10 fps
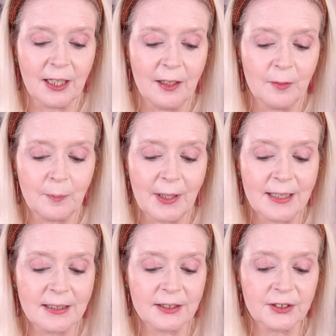It
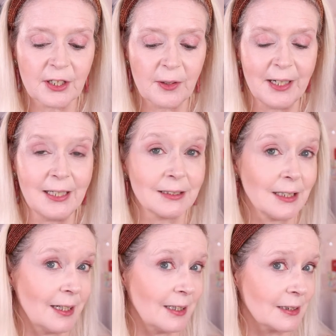blends so
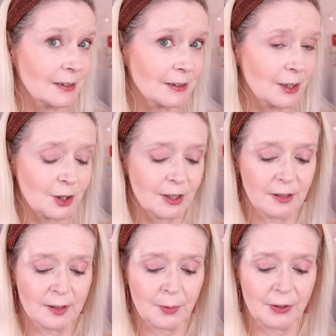easily and it's such a
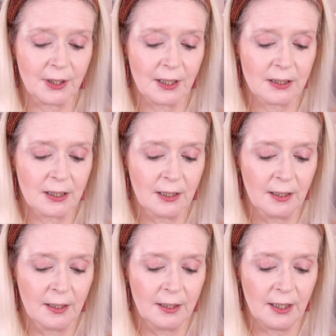nice product.
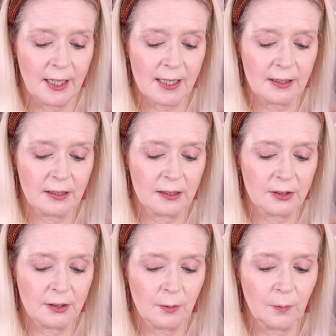You get
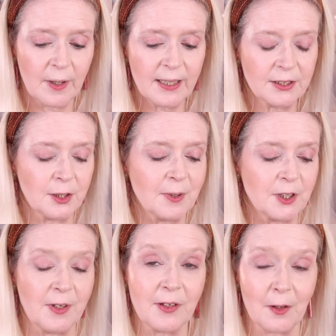way too
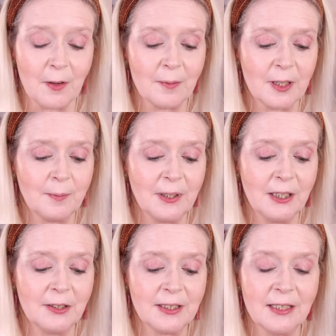much of it though. I'm going to be
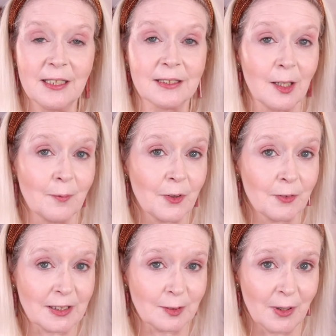using this up for the
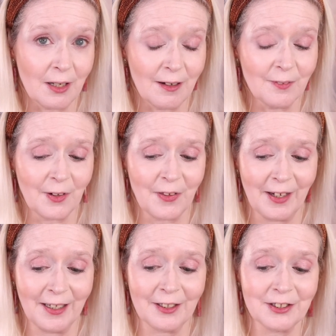rest of my life, I
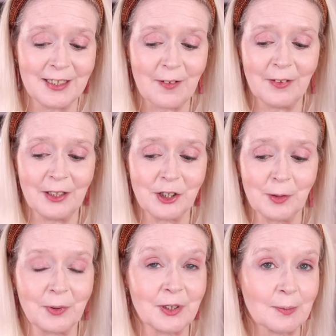think. I definitely should
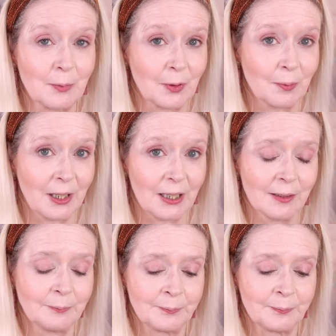have bought the smaller one.